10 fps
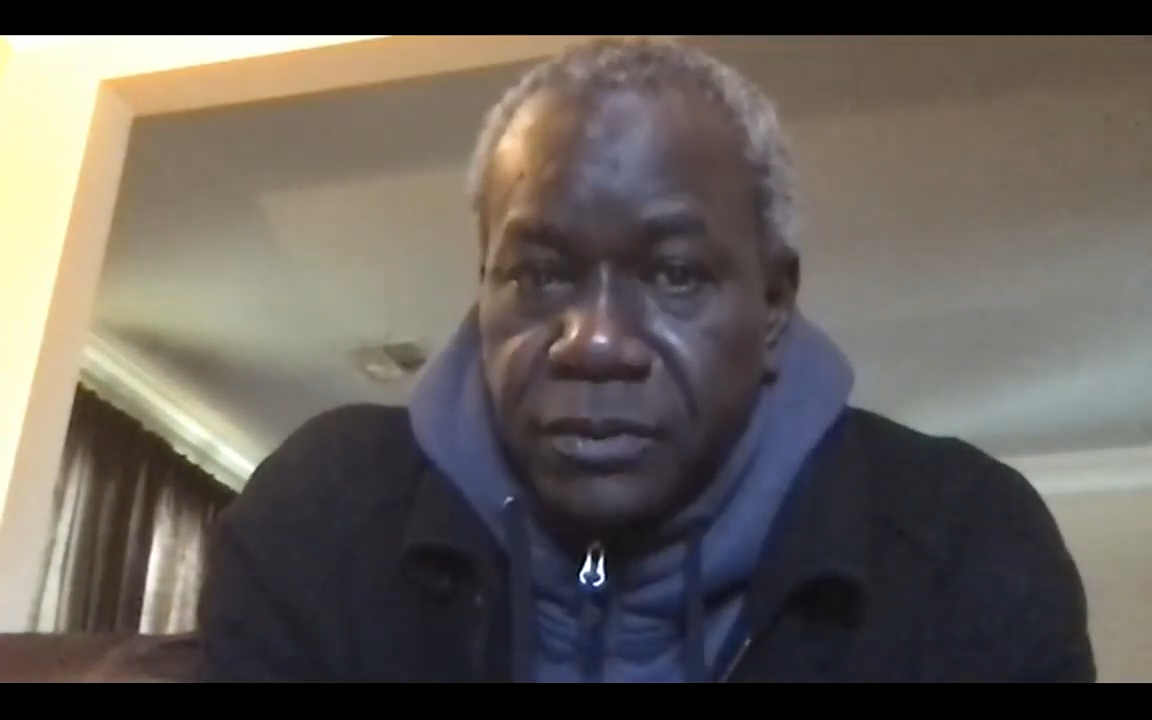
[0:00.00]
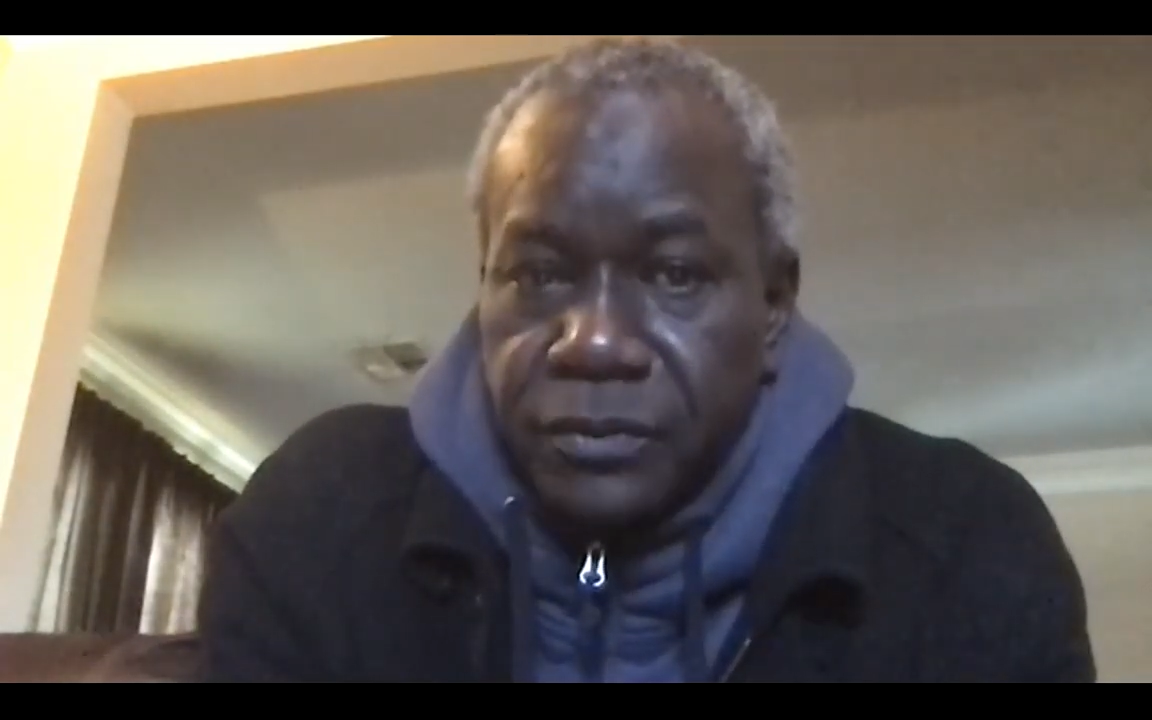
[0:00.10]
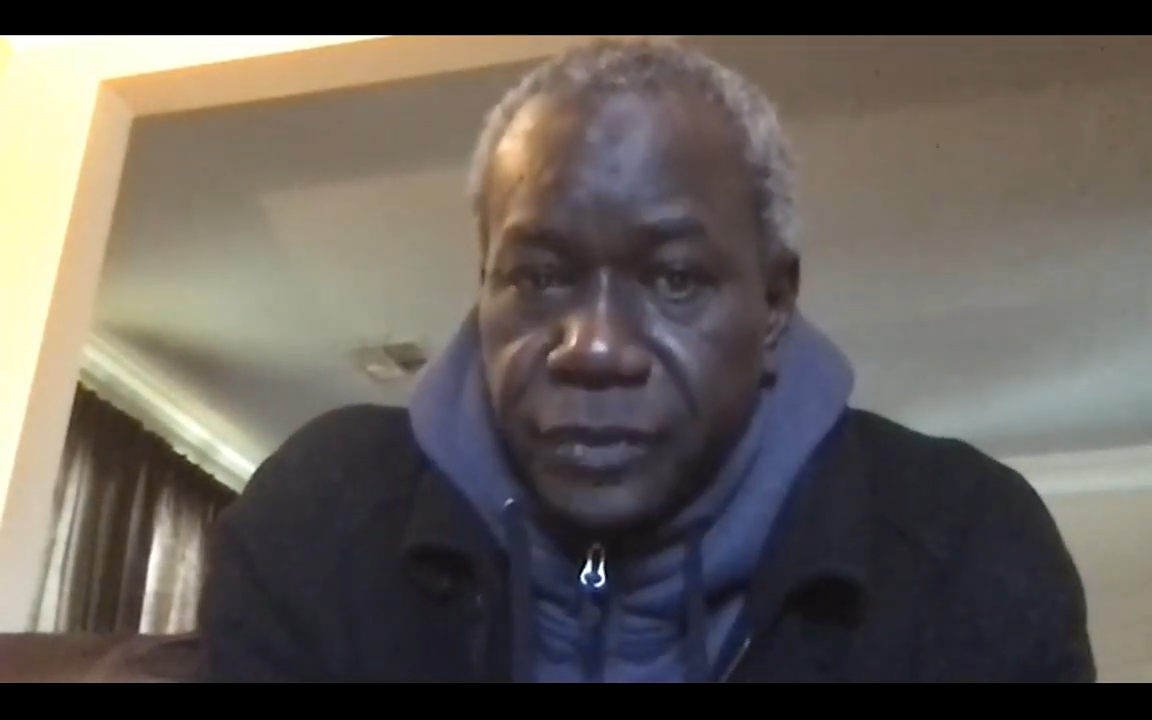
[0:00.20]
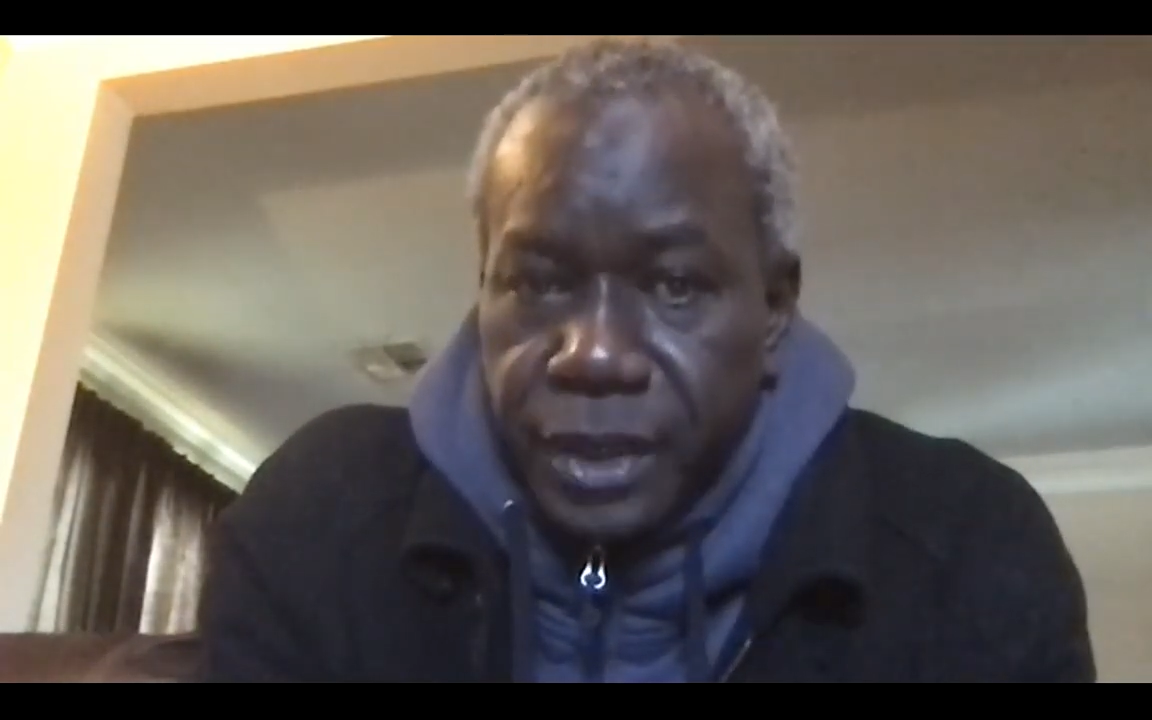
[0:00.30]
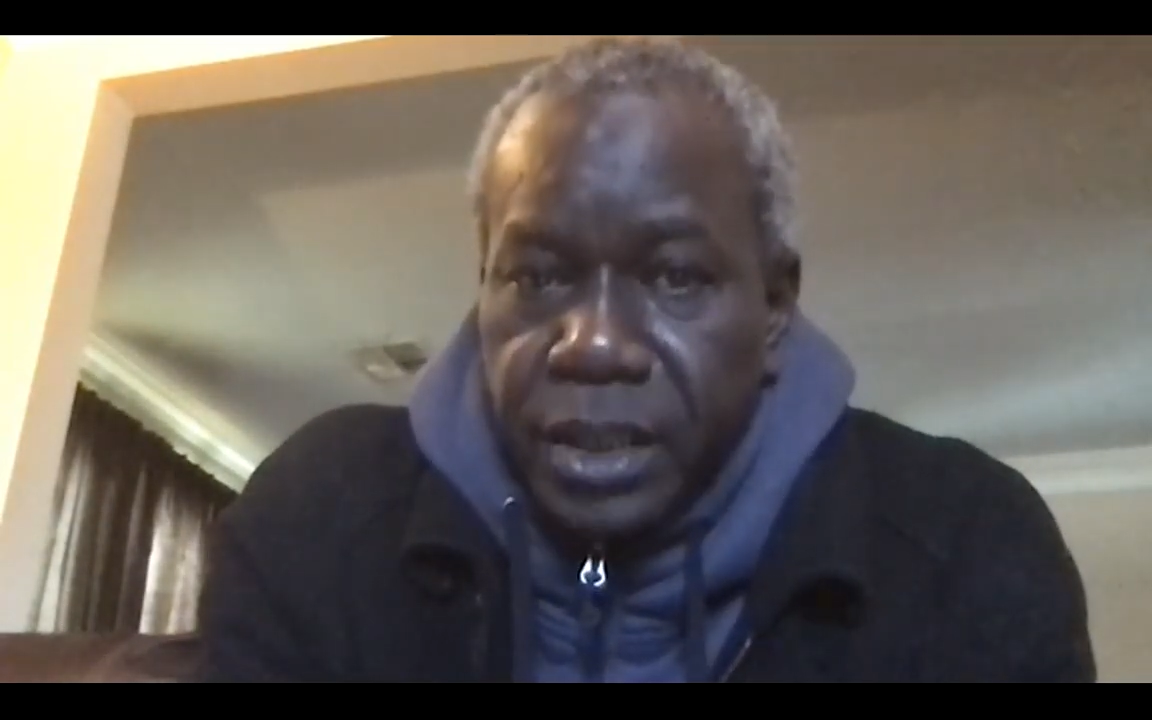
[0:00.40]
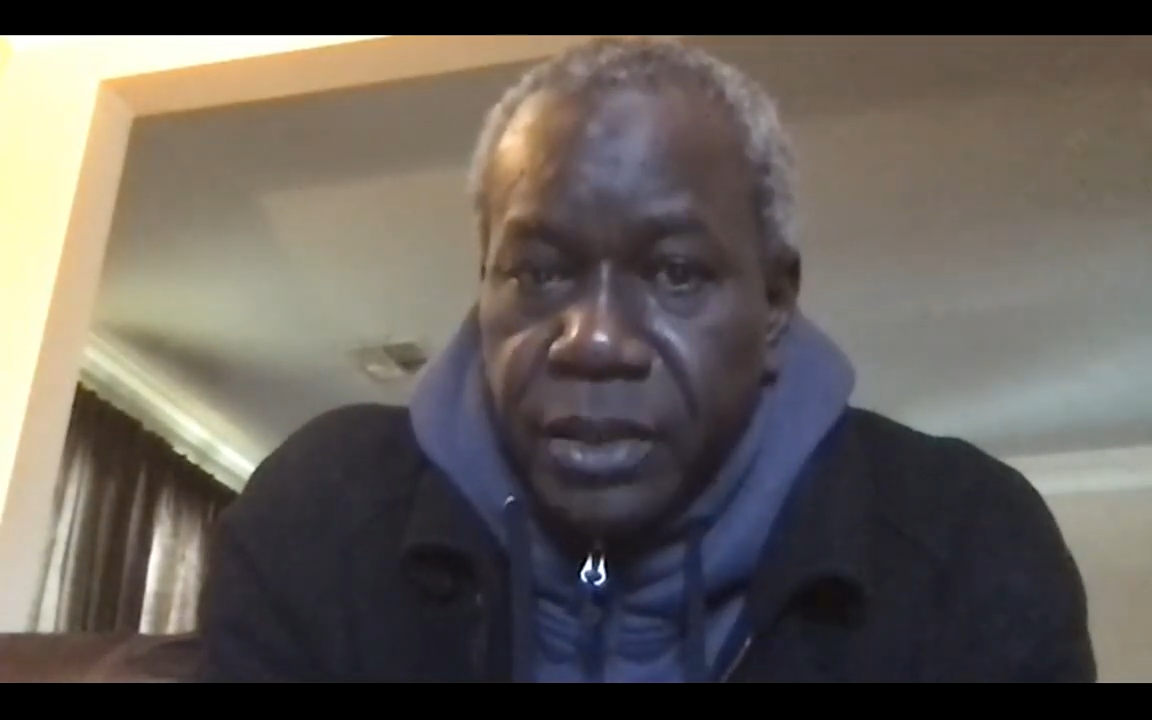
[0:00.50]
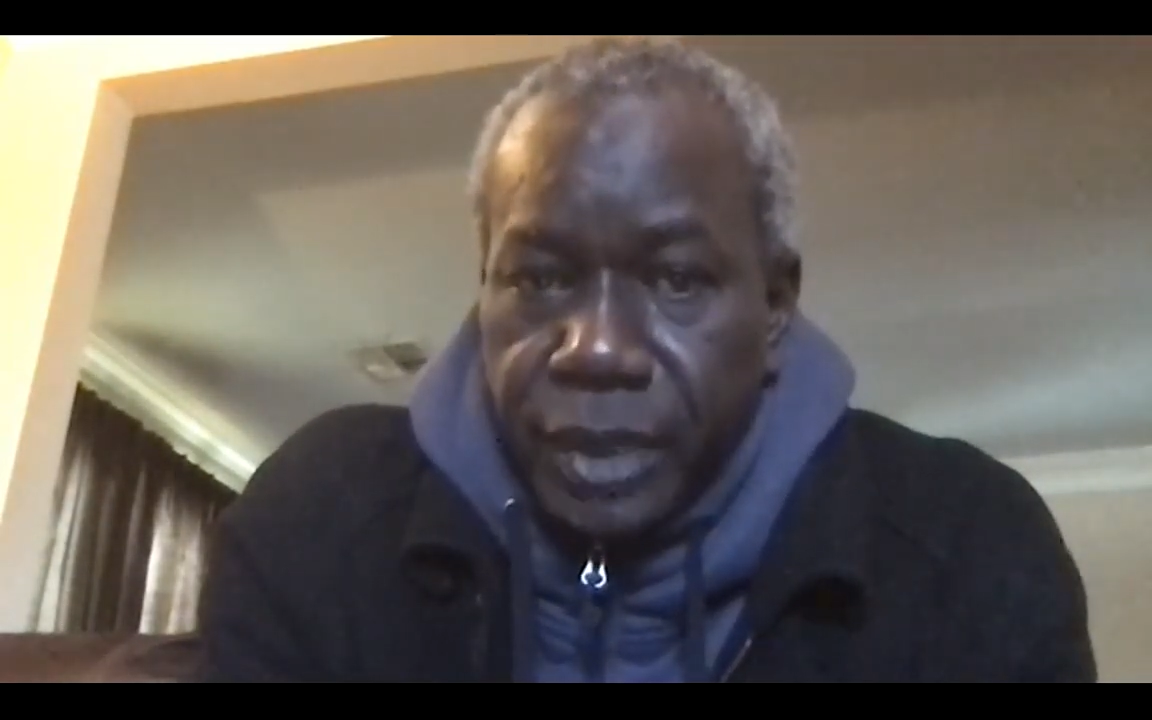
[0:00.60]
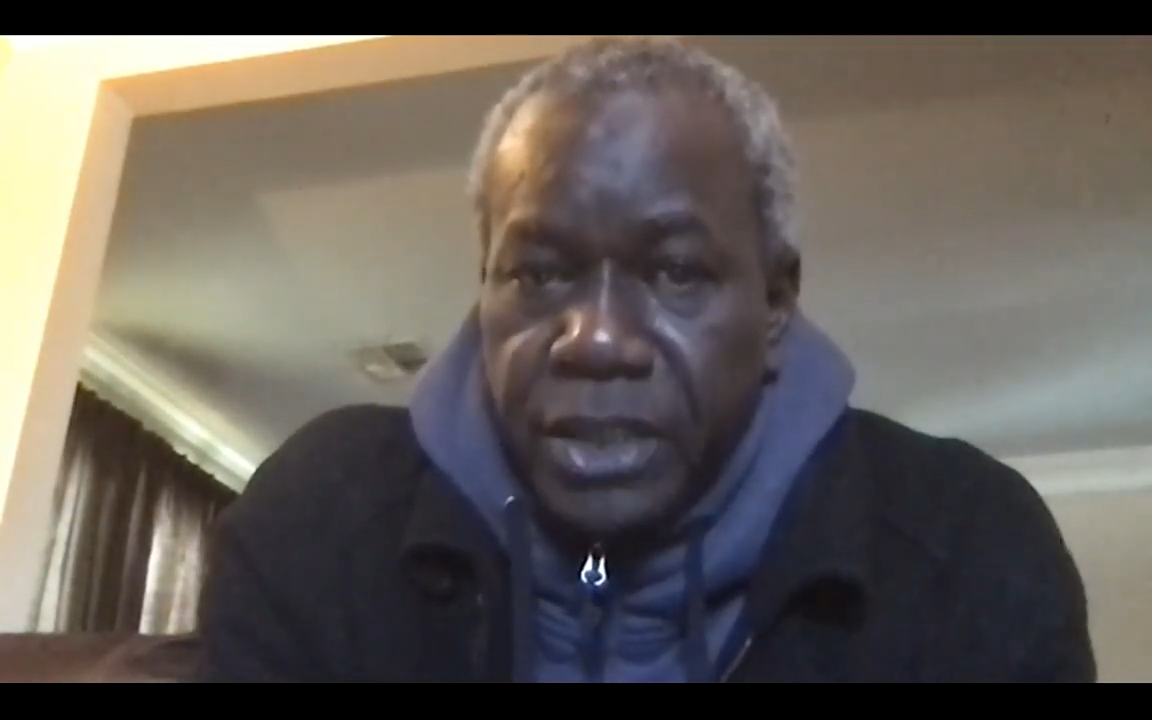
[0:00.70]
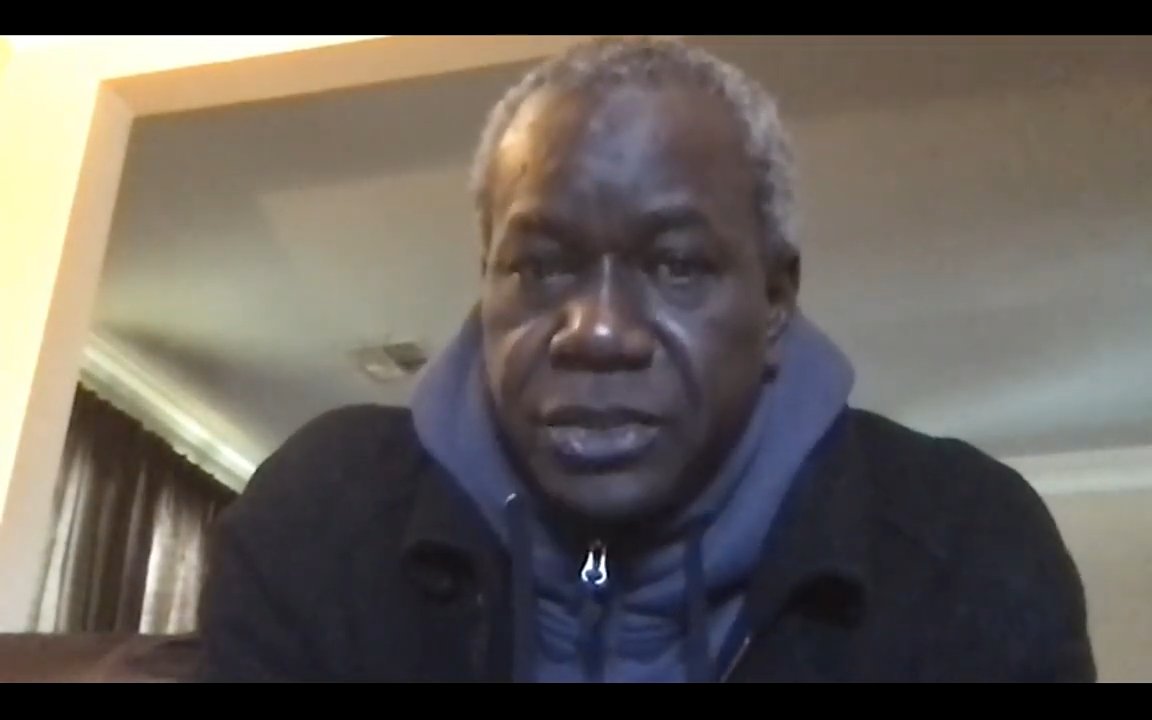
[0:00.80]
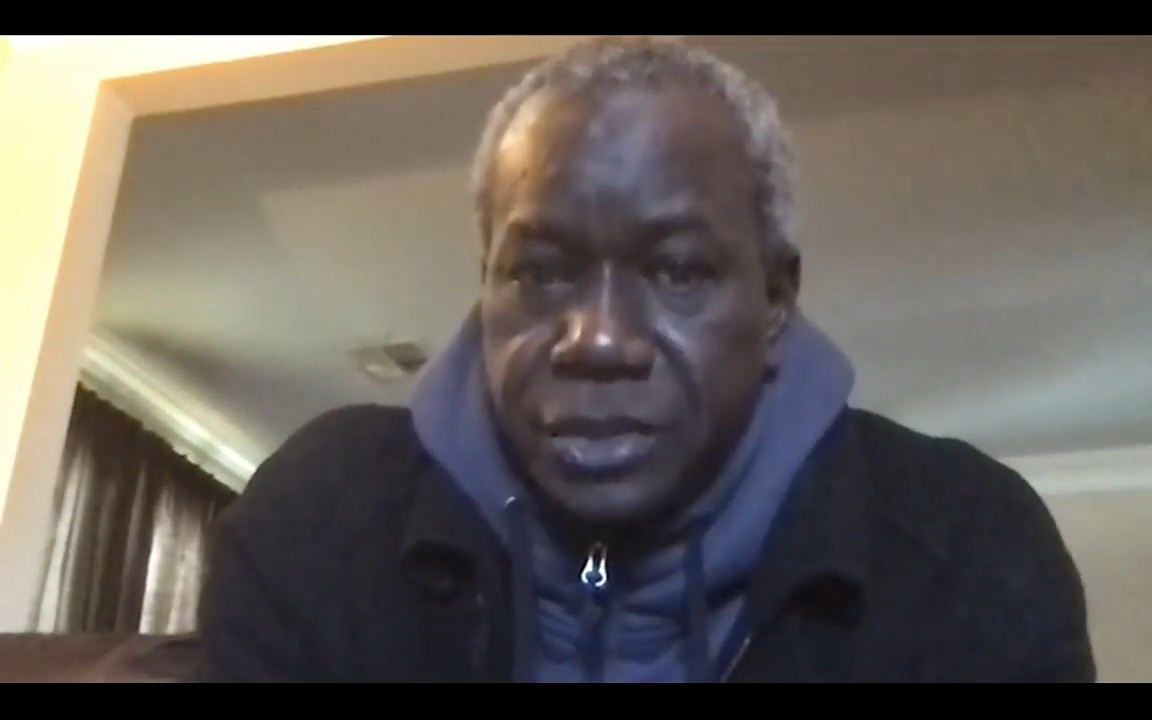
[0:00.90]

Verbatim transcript: very great